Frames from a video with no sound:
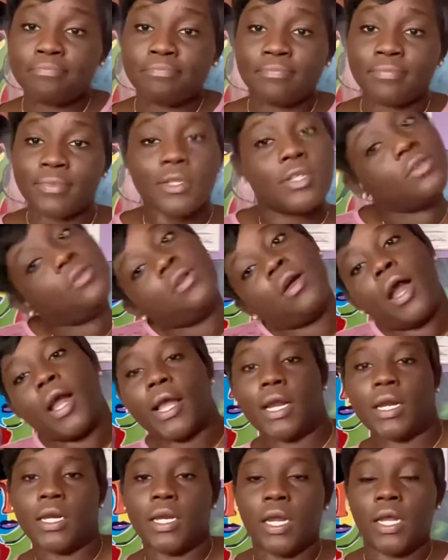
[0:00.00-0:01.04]
You know I
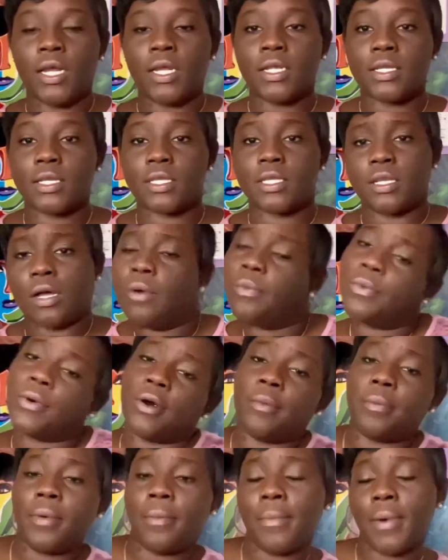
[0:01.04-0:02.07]
gotta dance somewhere
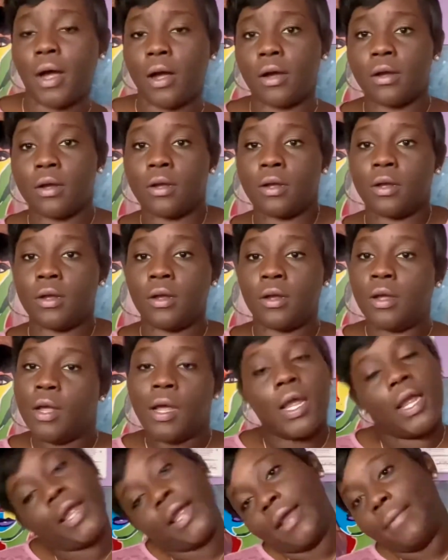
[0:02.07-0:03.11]
up in my
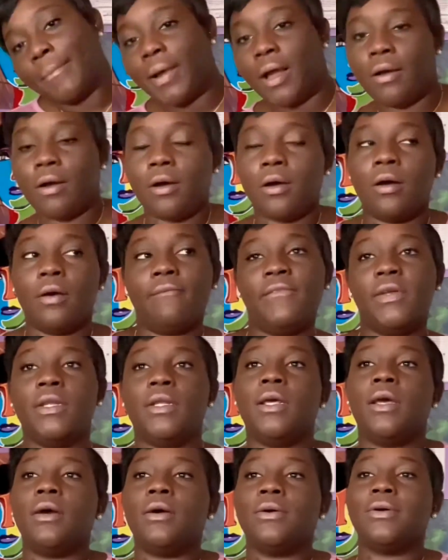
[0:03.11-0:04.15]

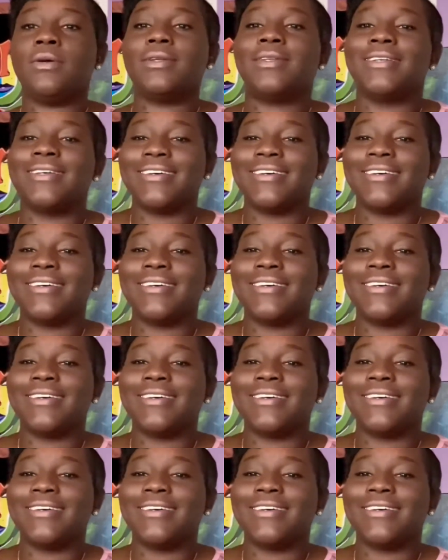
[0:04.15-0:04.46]
videos.